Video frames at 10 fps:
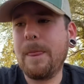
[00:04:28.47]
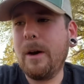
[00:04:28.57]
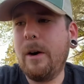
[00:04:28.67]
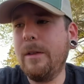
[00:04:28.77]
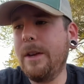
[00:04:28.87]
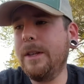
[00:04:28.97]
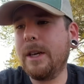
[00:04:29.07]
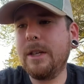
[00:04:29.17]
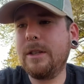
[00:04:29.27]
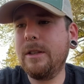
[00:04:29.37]
All these
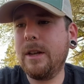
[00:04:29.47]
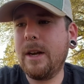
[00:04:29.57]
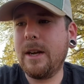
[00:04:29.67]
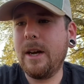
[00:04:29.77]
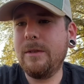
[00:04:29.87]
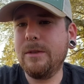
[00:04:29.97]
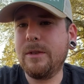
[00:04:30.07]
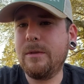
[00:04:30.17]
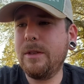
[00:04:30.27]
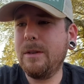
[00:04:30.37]
actually that I got was
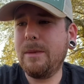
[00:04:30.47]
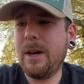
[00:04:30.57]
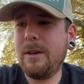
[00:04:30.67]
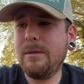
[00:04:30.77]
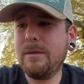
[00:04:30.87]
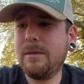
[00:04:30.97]
only about